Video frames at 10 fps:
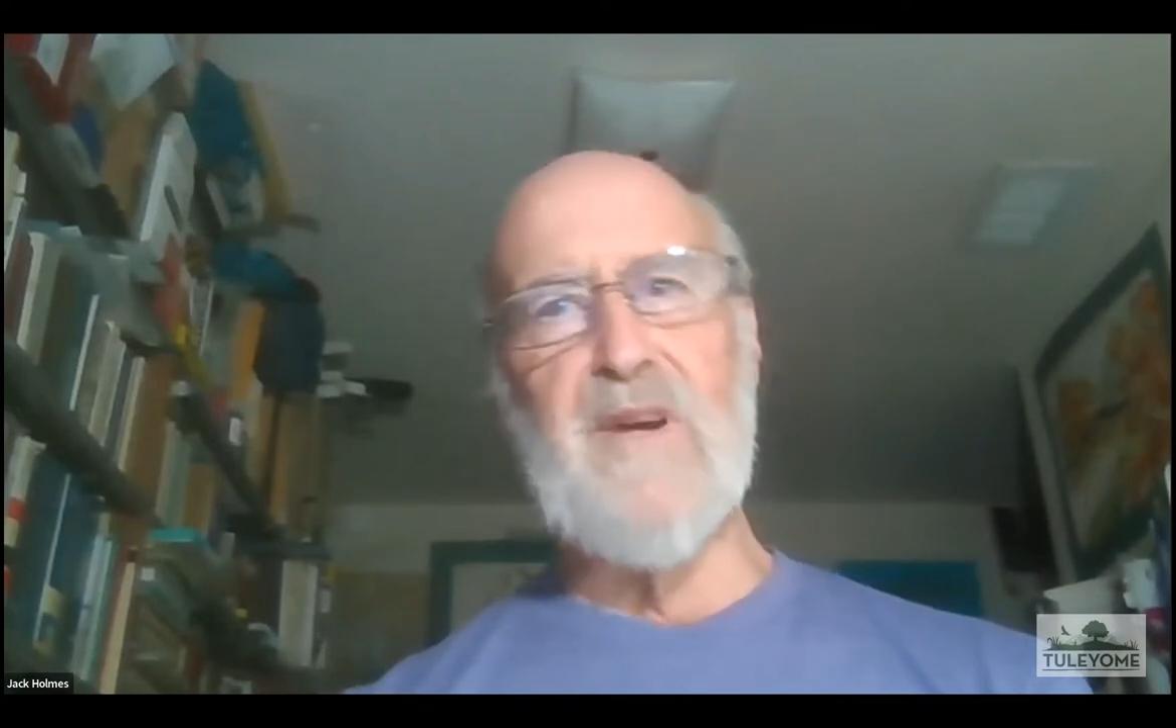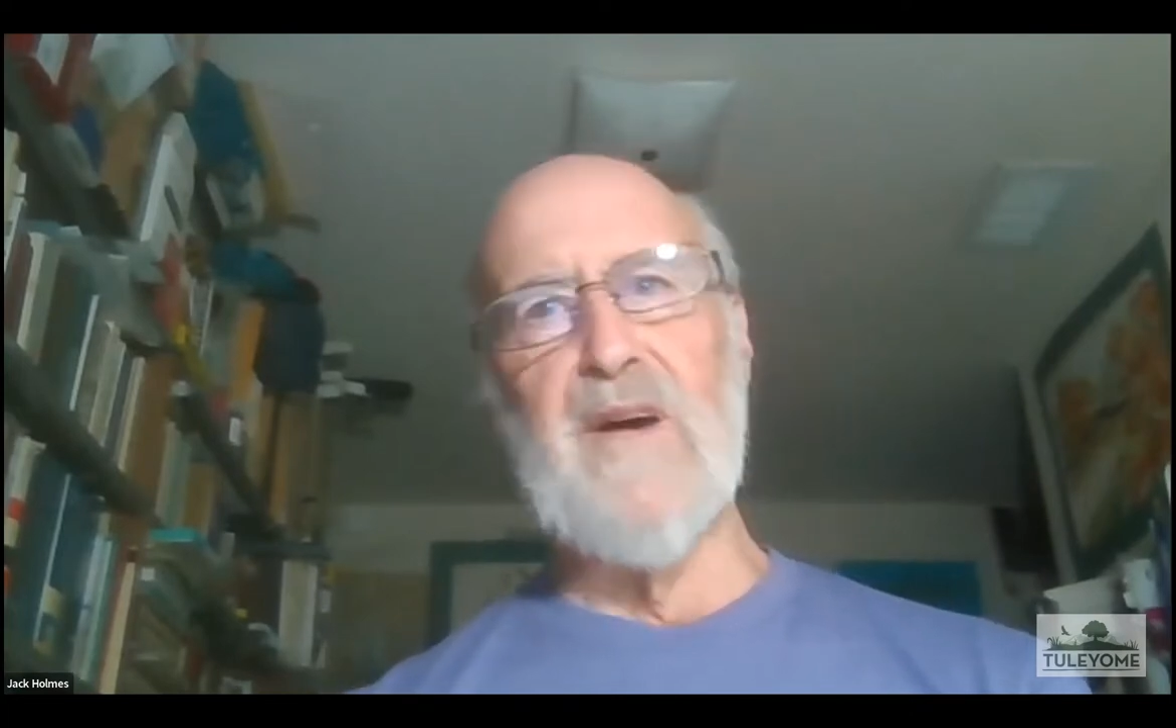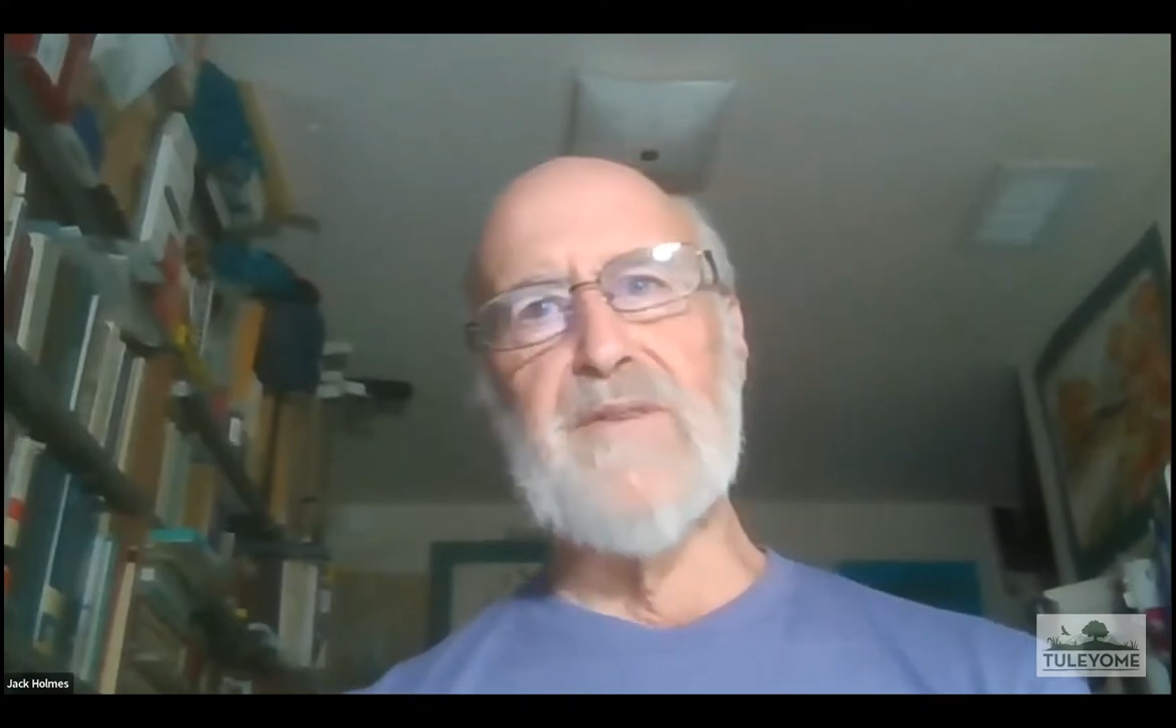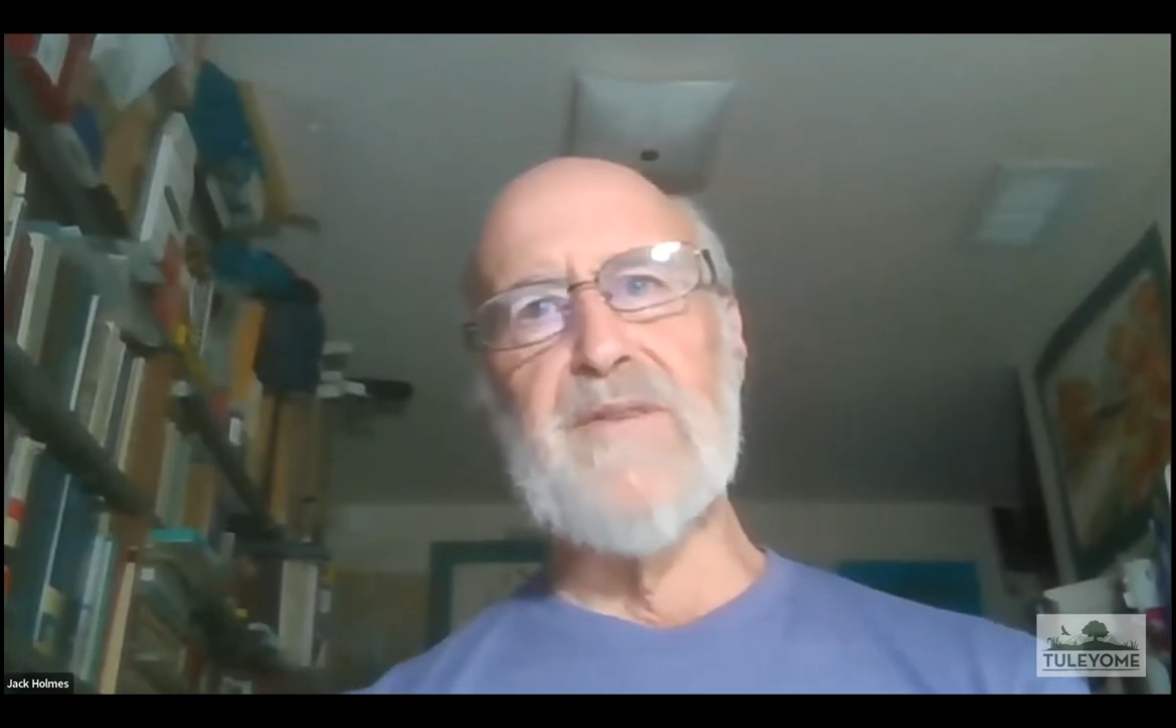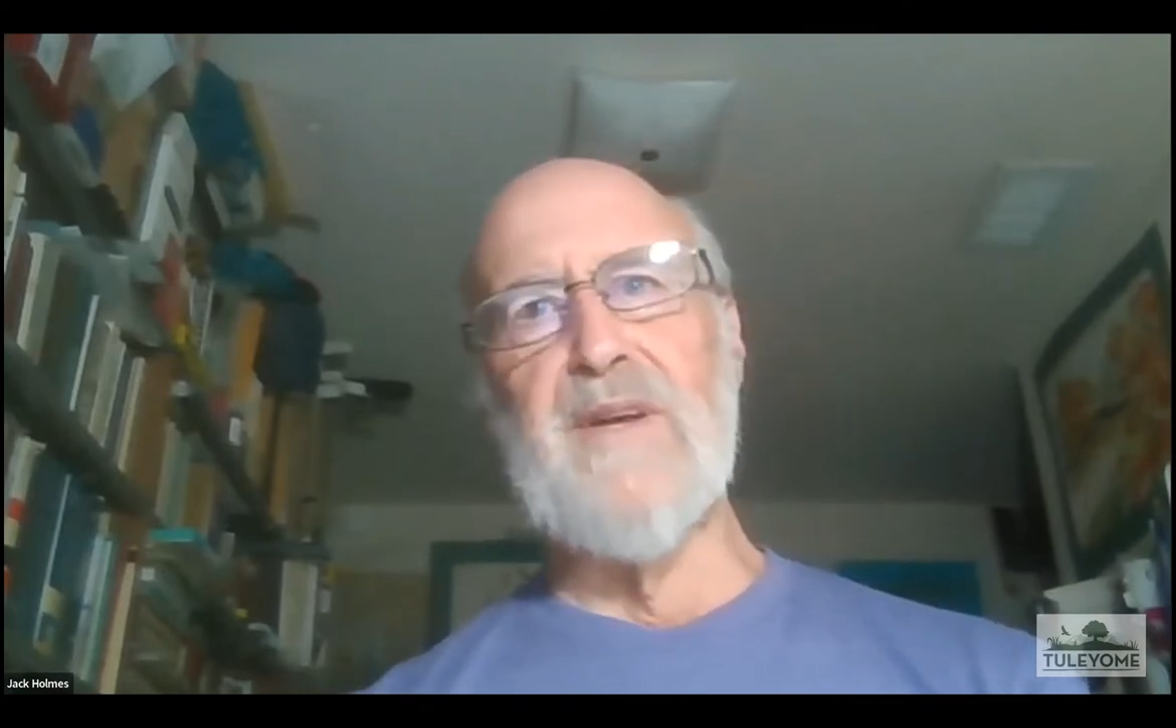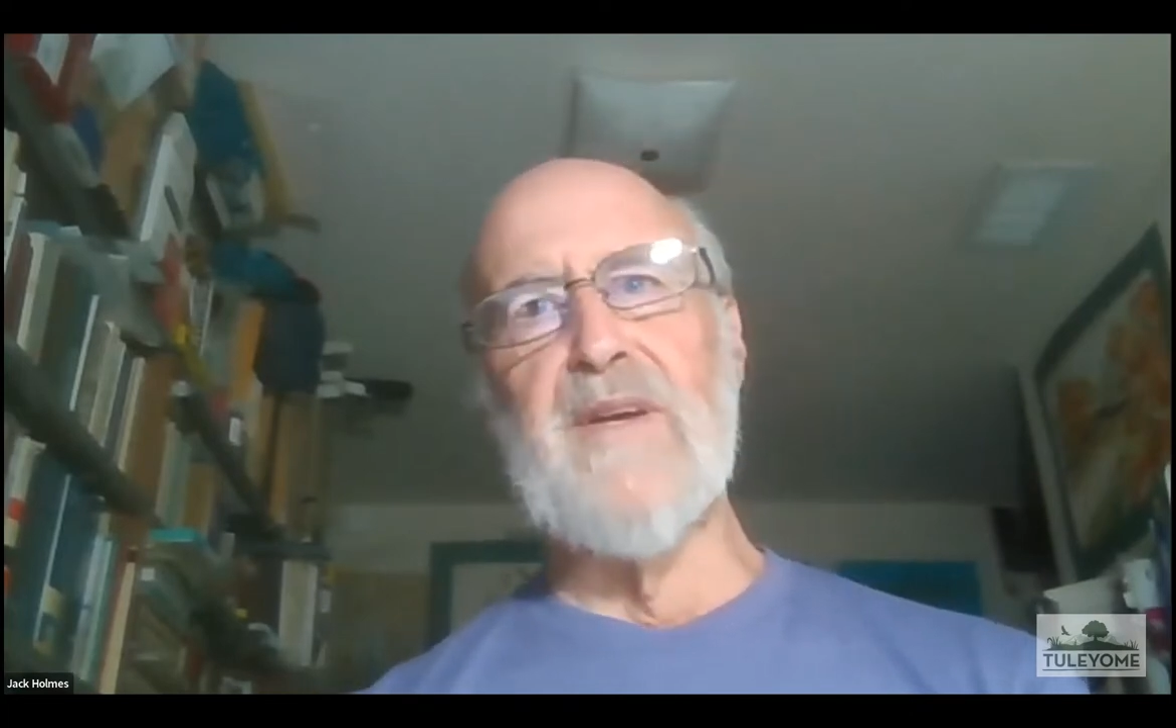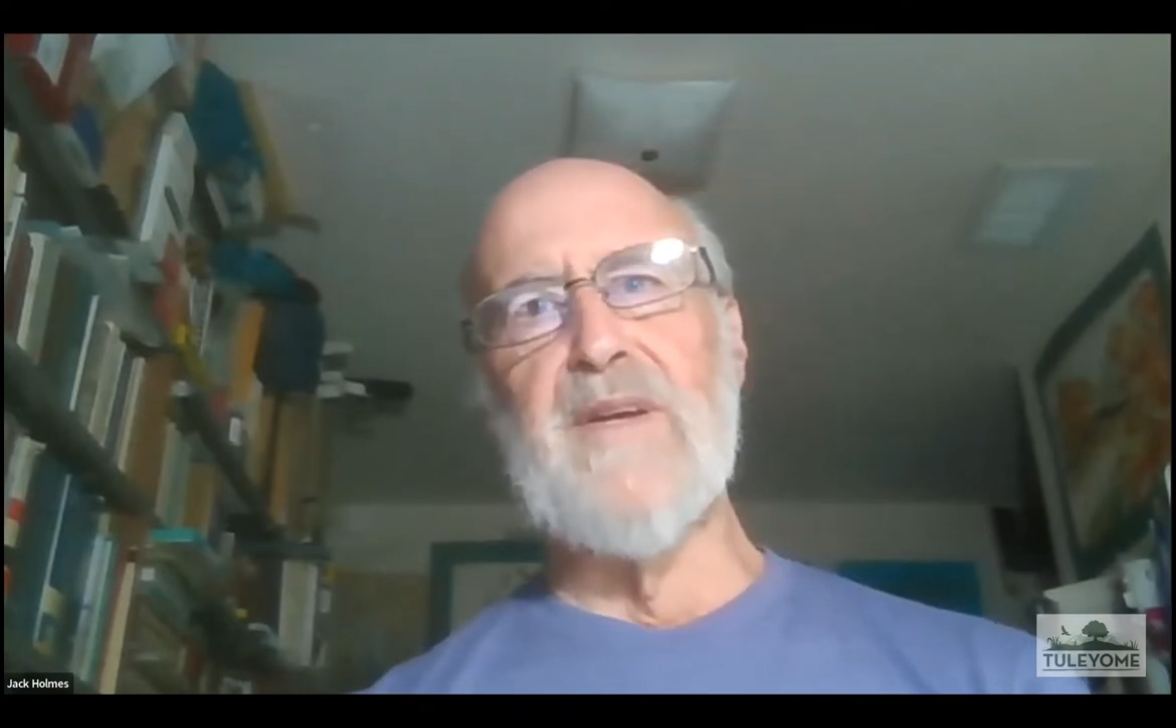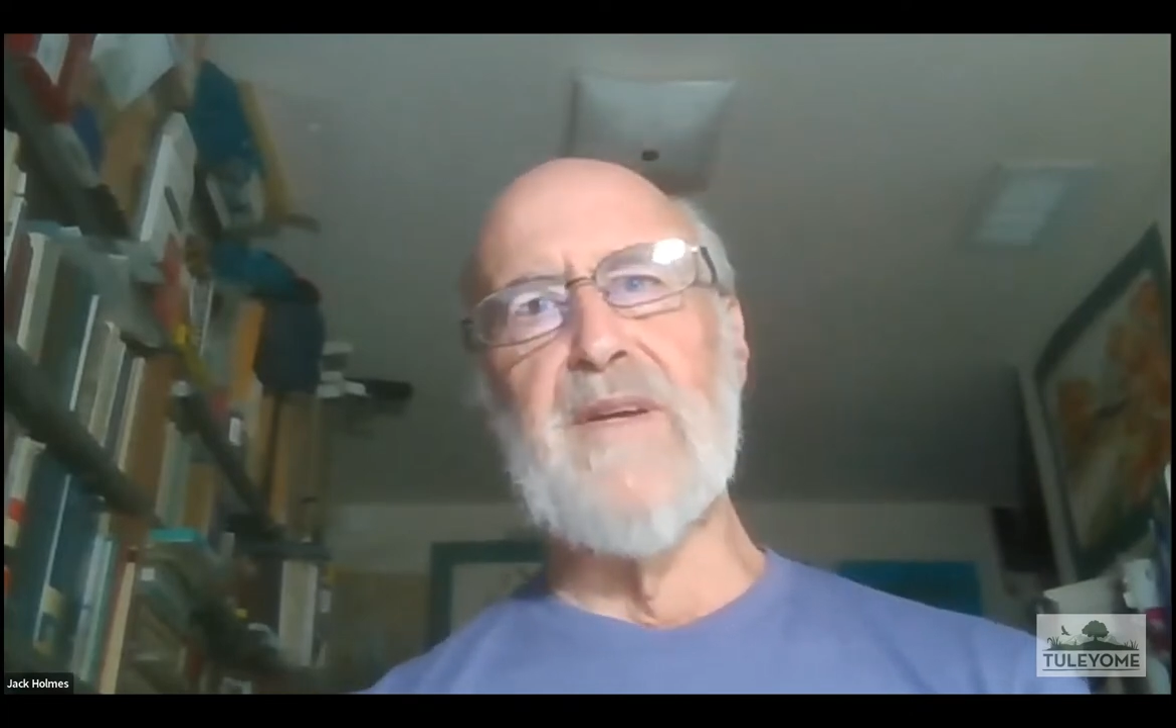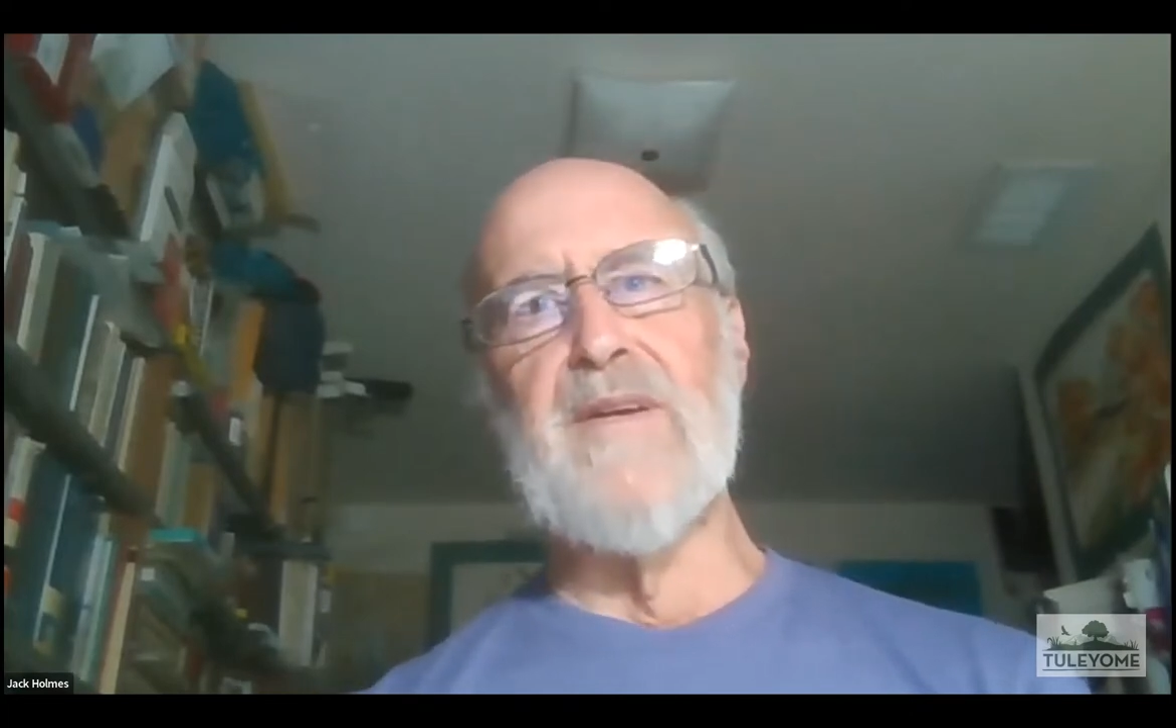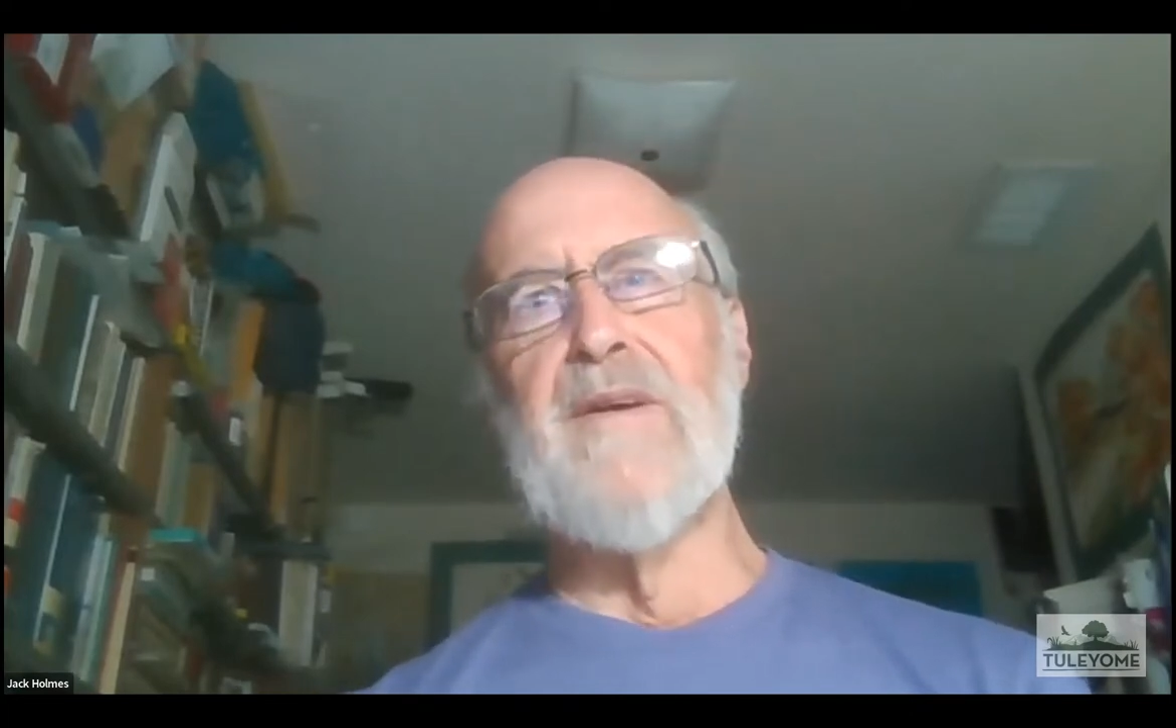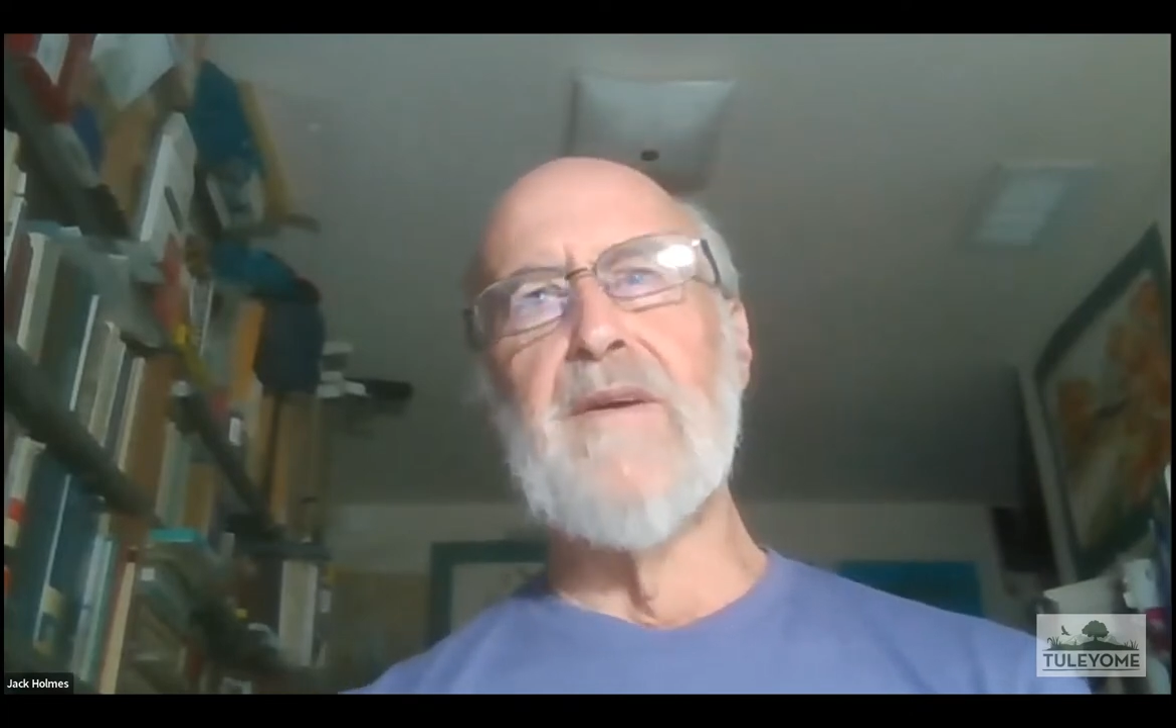got a